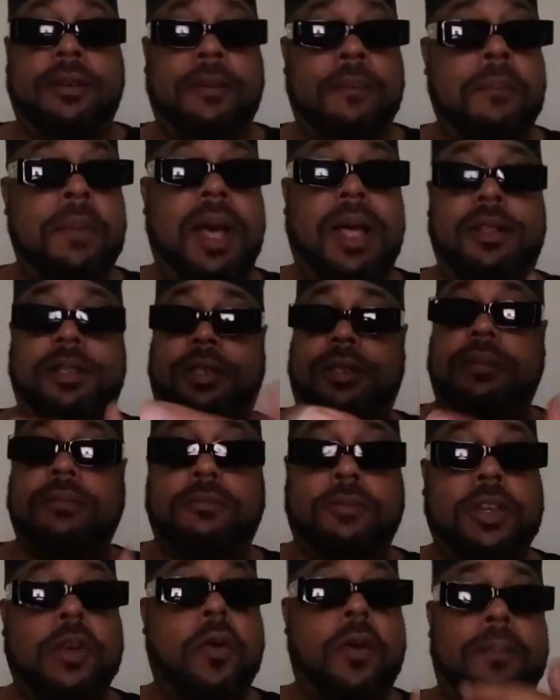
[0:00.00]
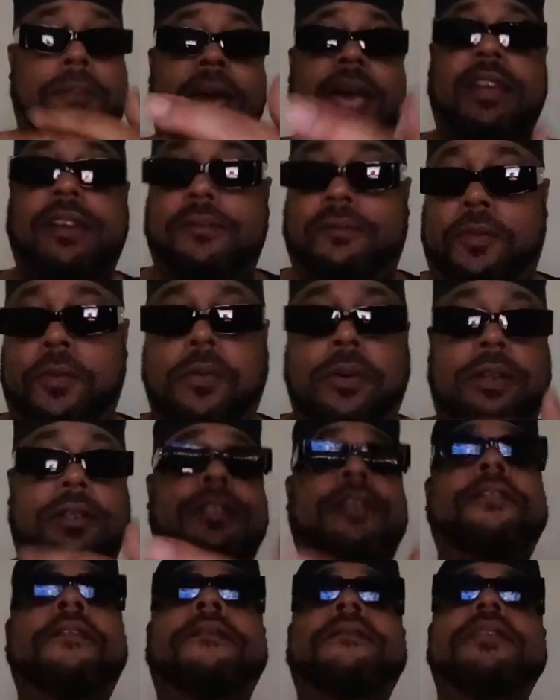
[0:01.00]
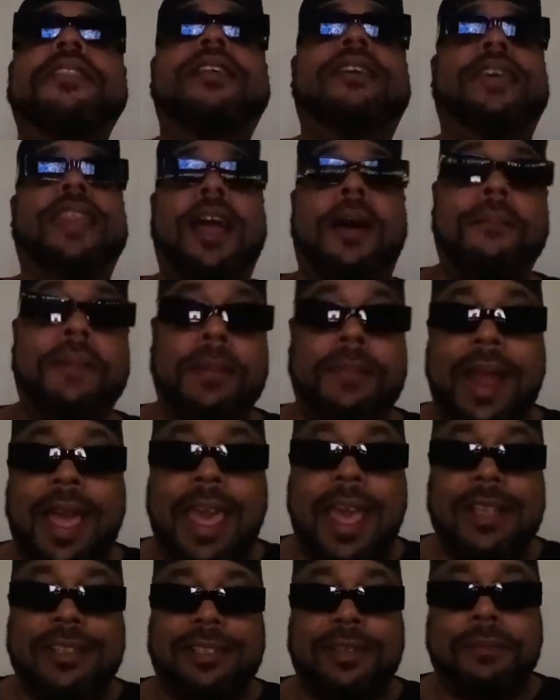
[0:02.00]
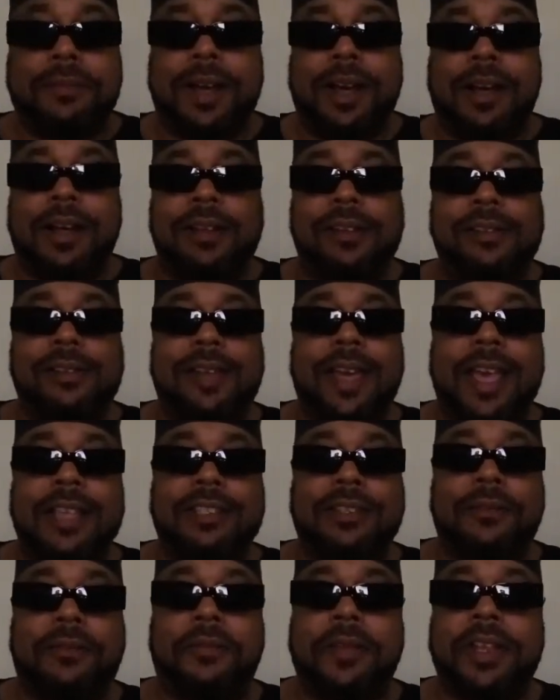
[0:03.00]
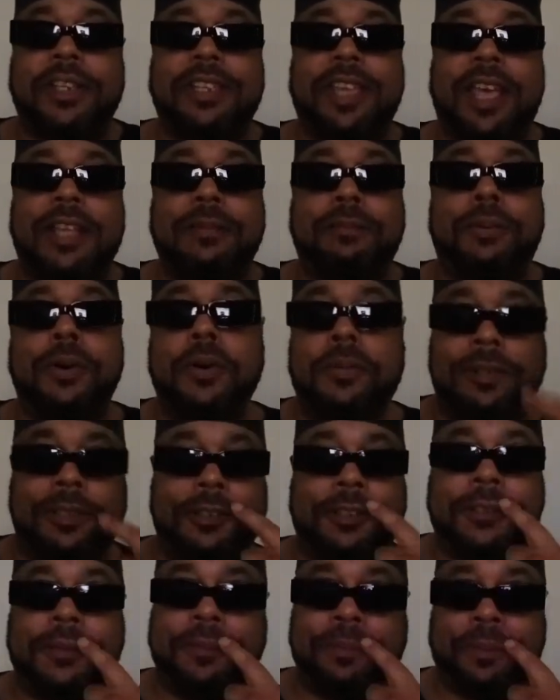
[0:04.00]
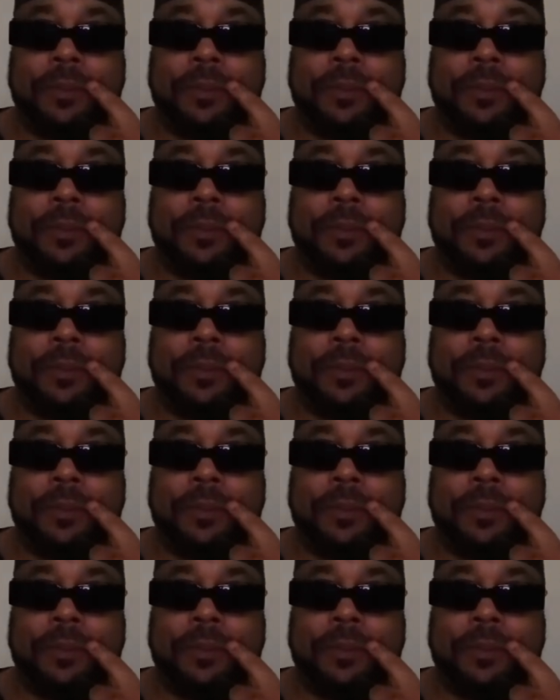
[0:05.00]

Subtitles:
We going back and forth. And I remember I had some fresh ass Pumas.